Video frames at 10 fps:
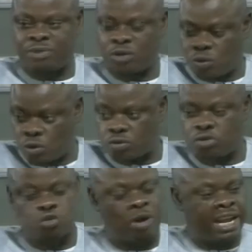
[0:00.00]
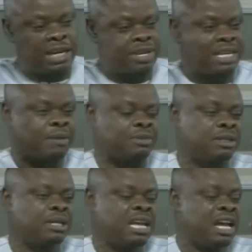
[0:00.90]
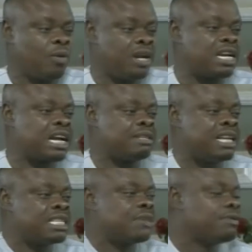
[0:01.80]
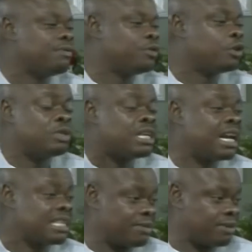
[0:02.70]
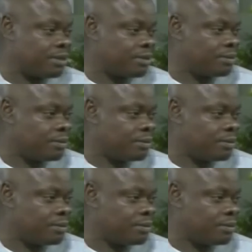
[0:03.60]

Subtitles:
He goes into our enemy camps. And when he comes, let's give him food. He will tell us everything.